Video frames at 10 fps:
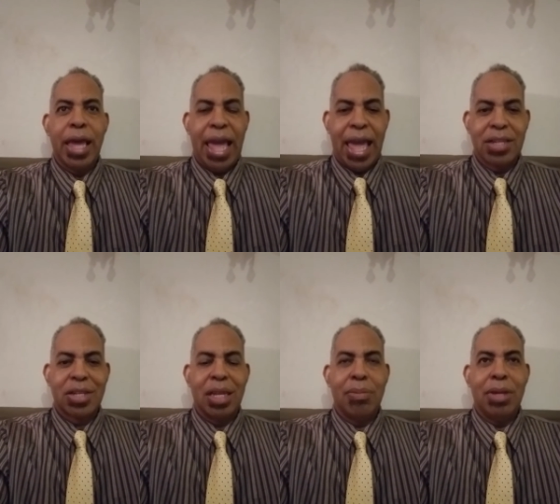
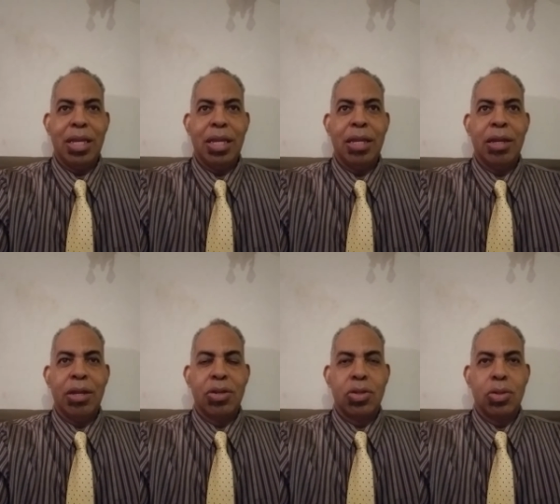asking me
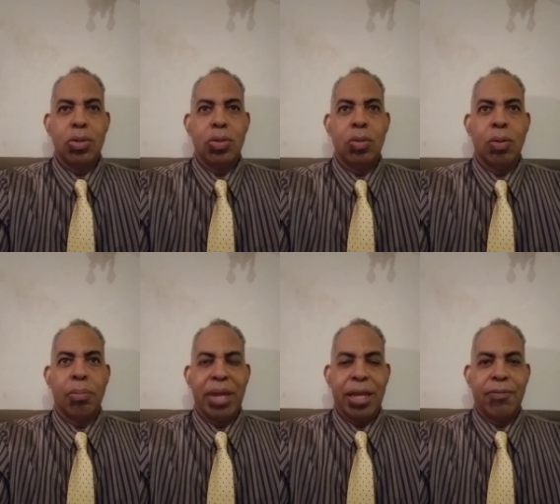to
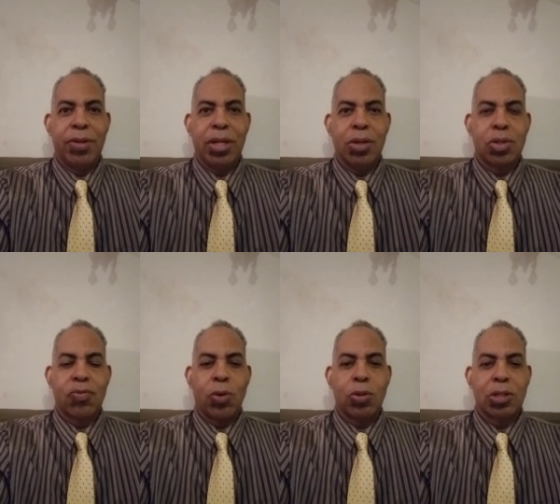make a video
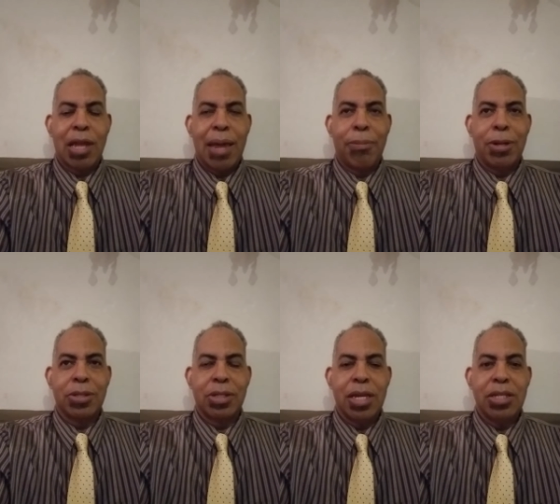photo slide
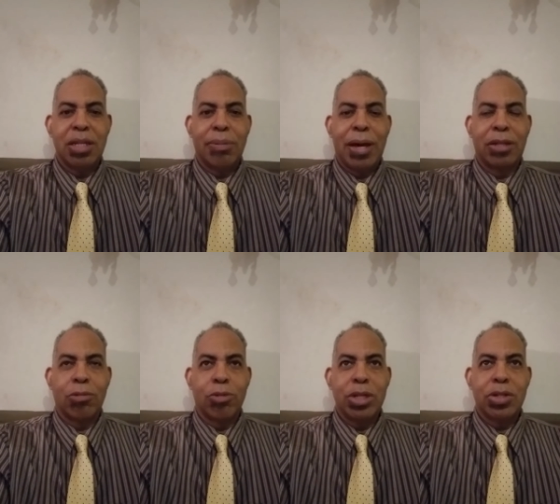presentation about to
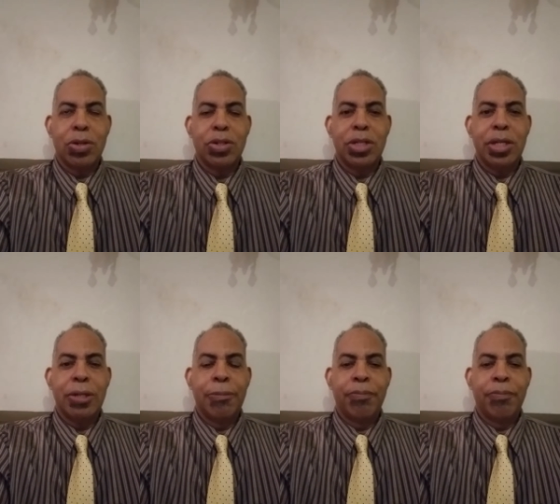research it,